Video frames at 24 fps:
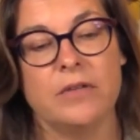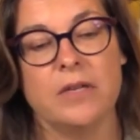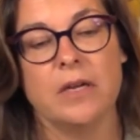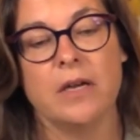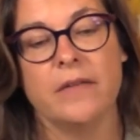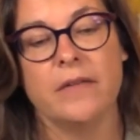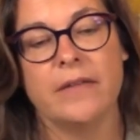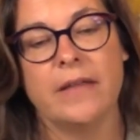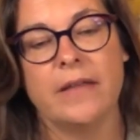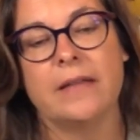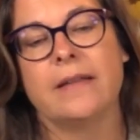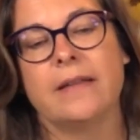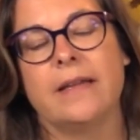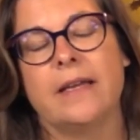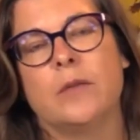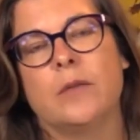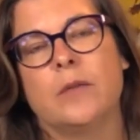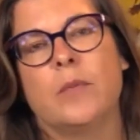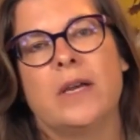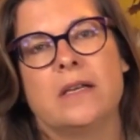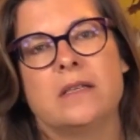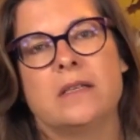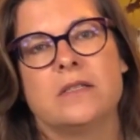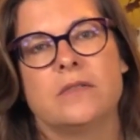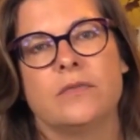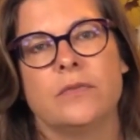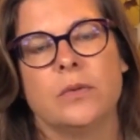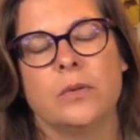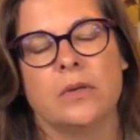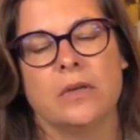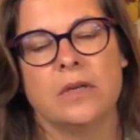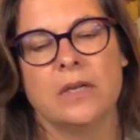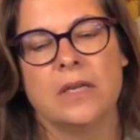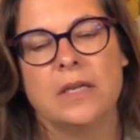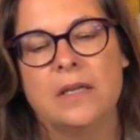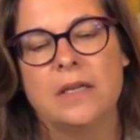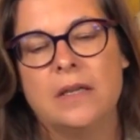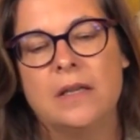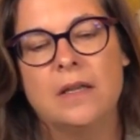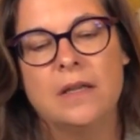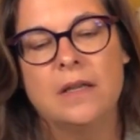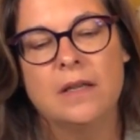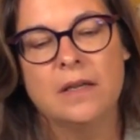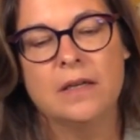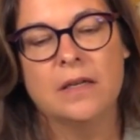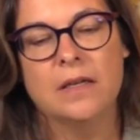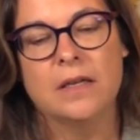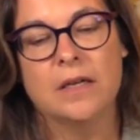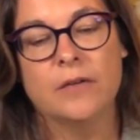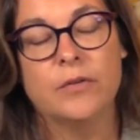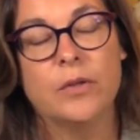that landmass for a